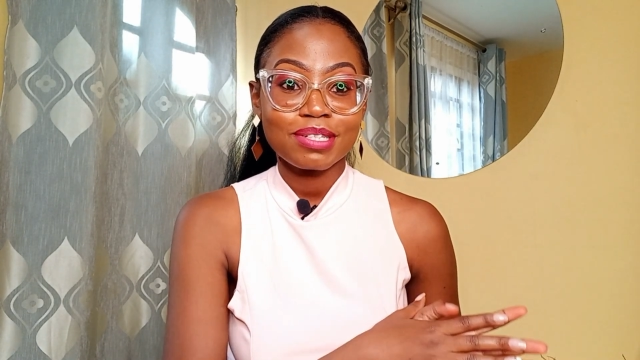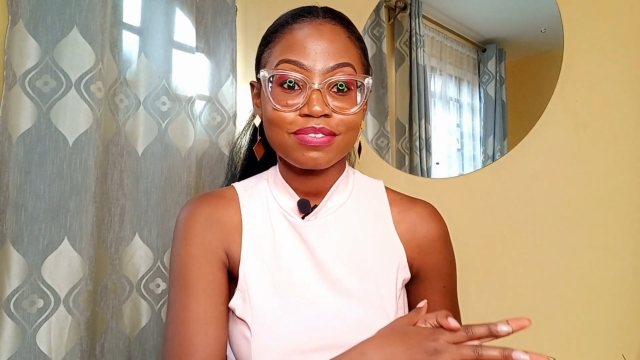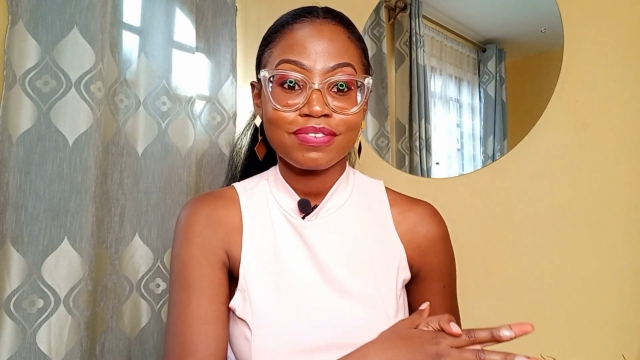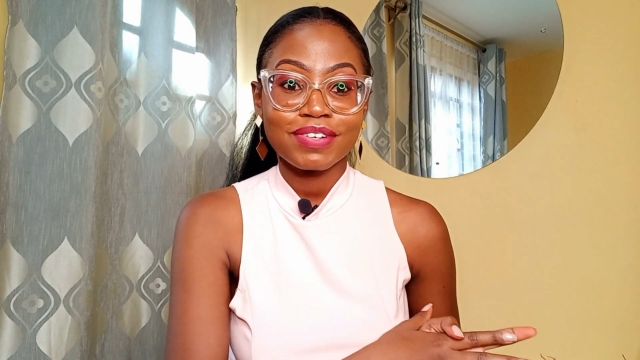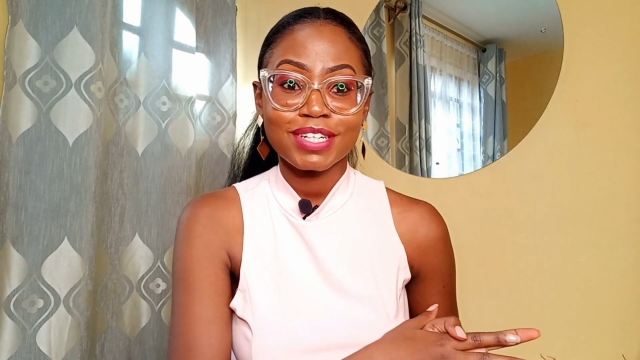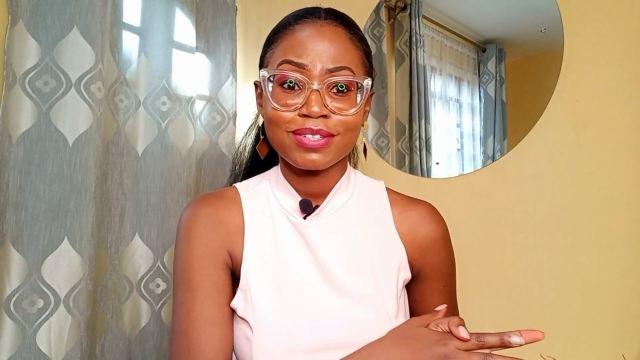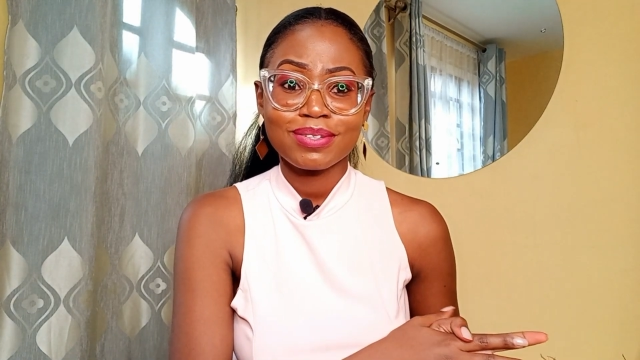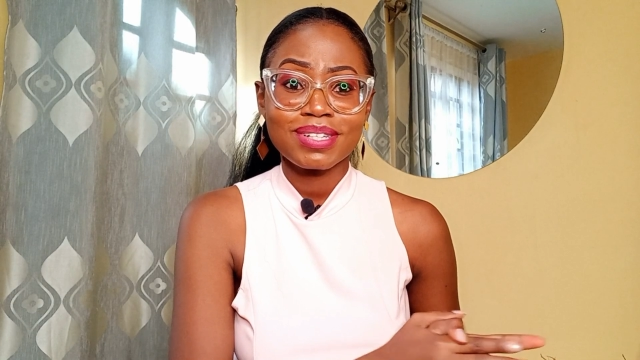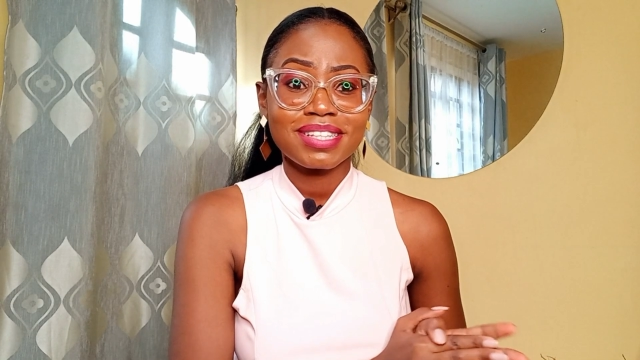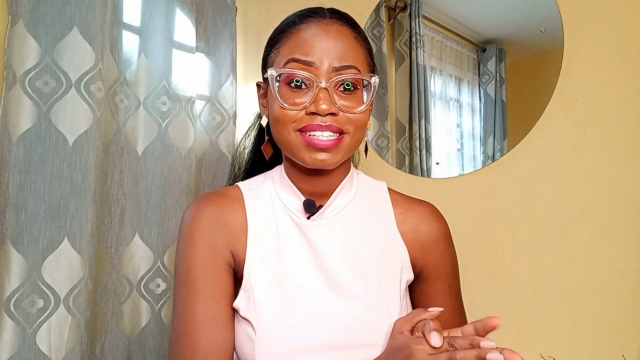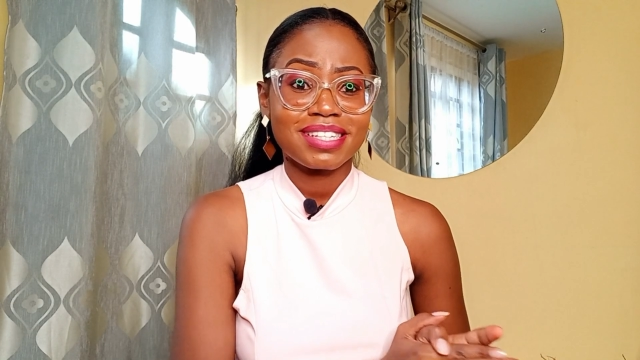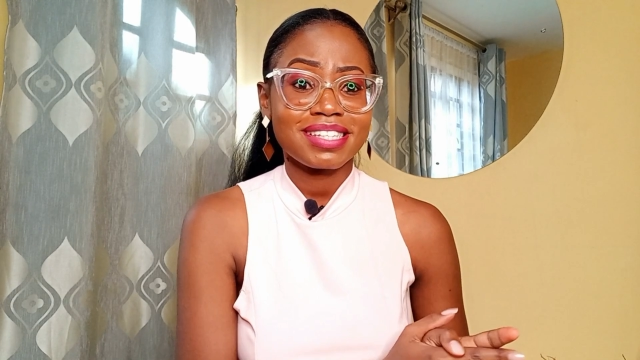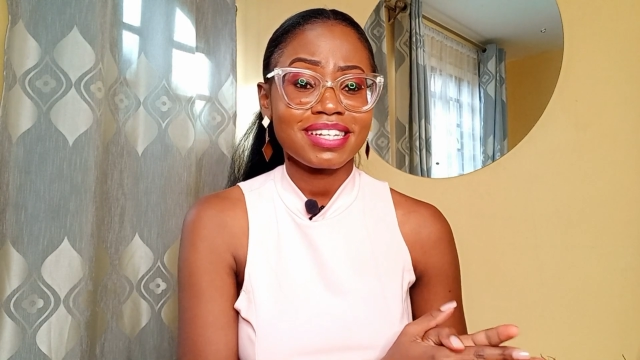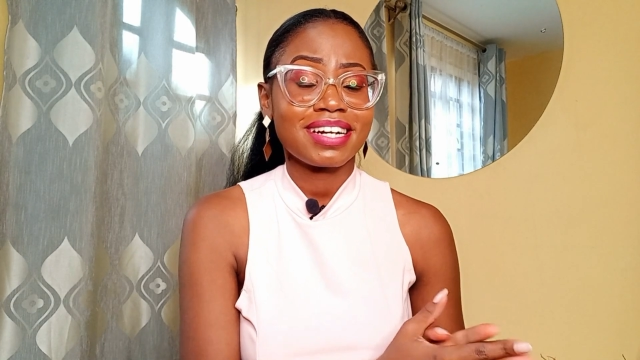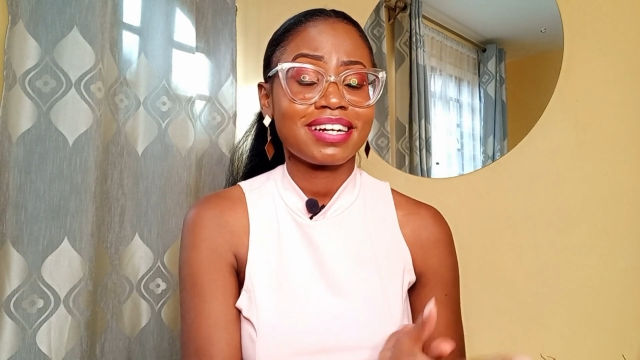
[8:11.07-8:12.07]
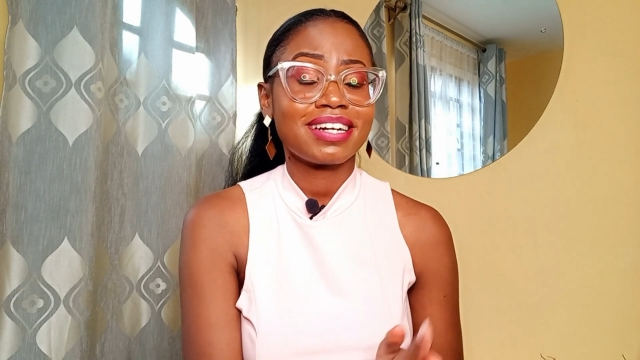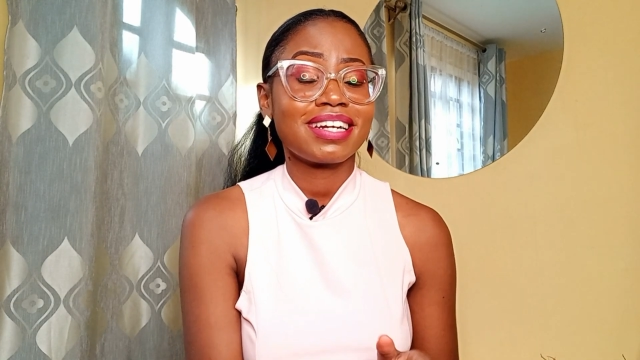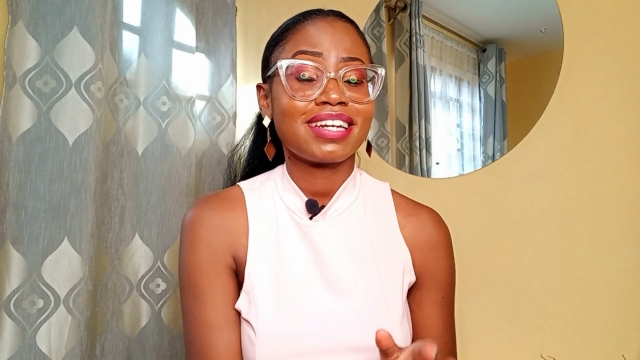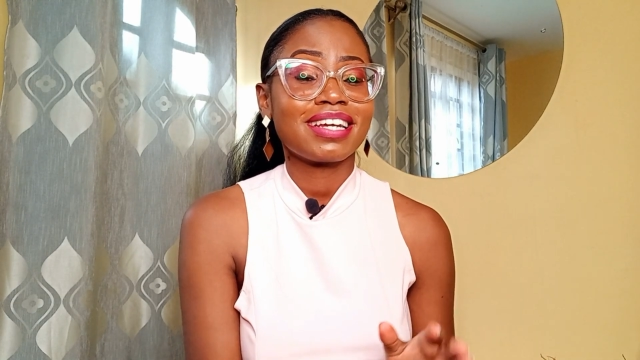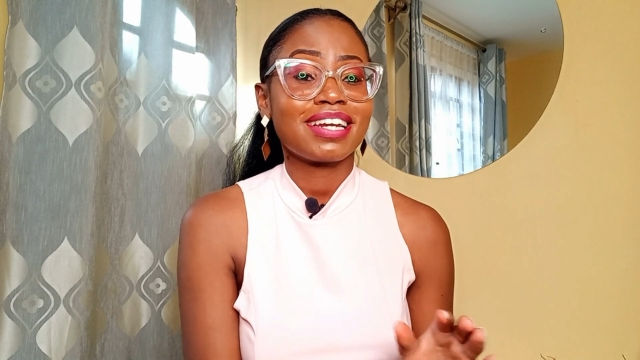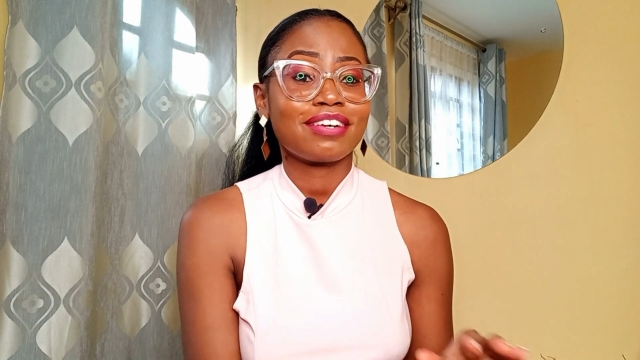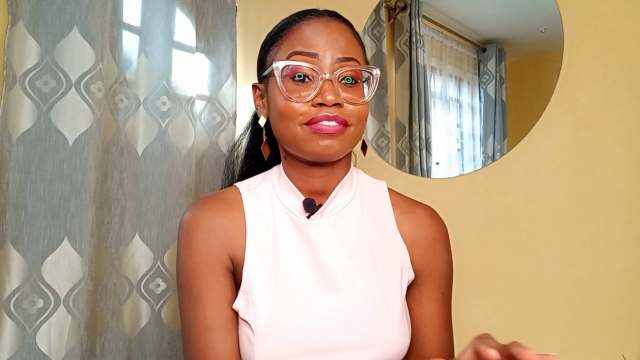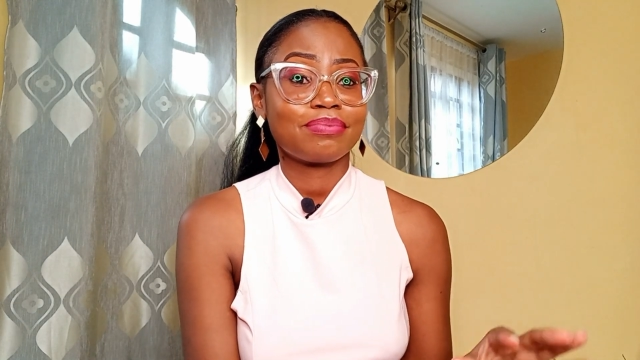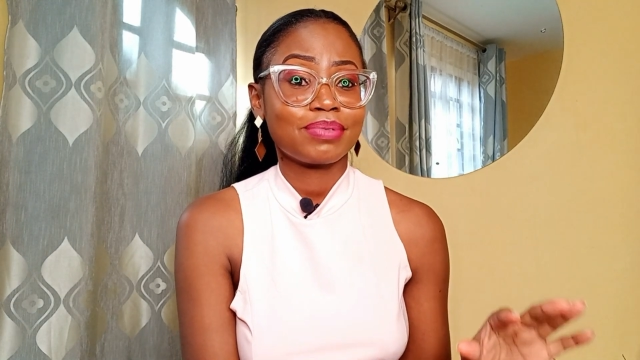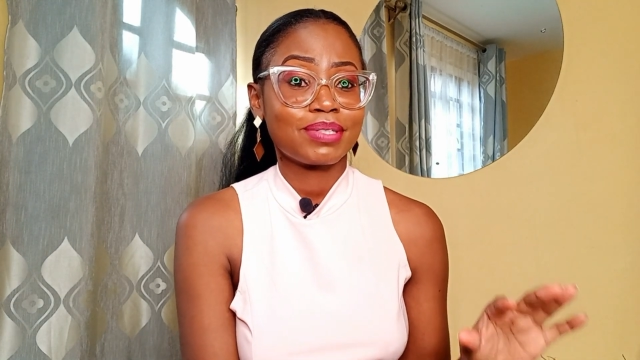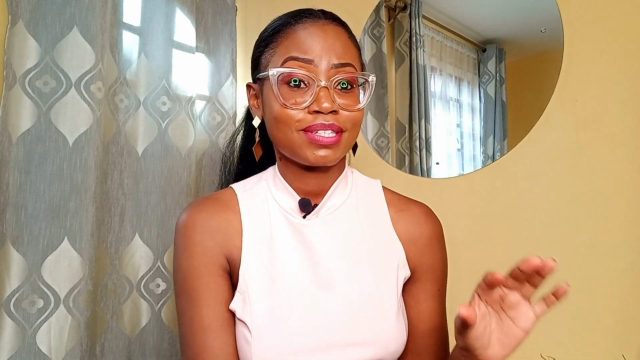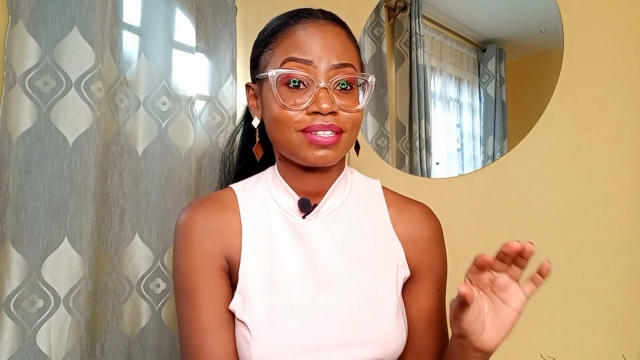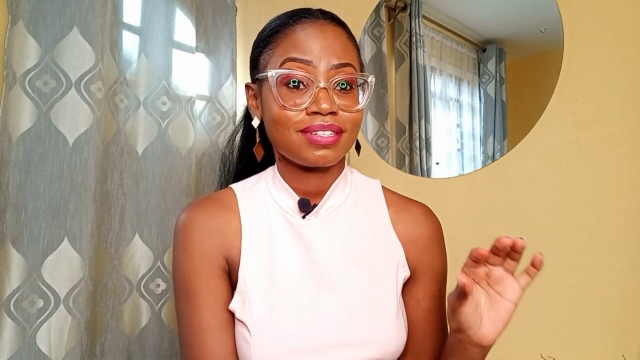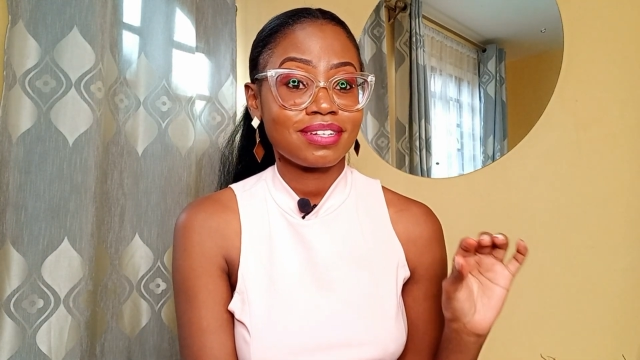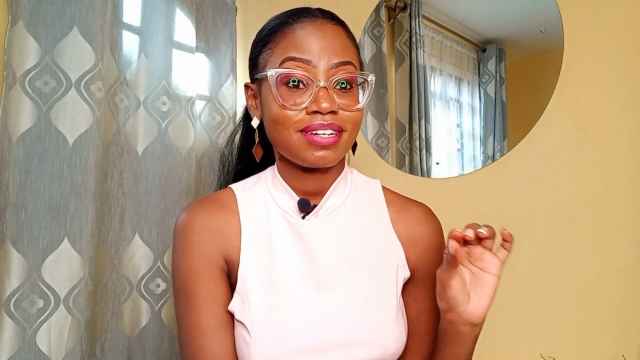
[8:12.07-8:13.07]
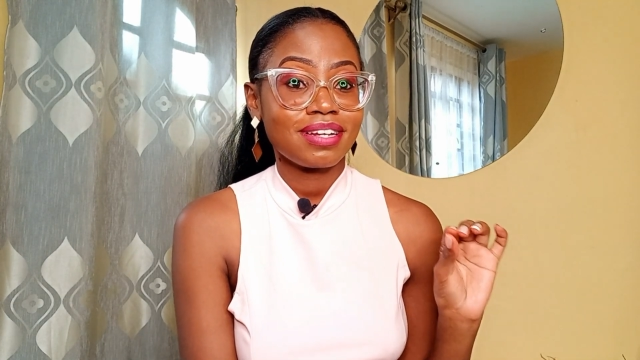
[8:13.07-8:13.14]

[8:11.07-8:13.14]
fun doing this. I really love putting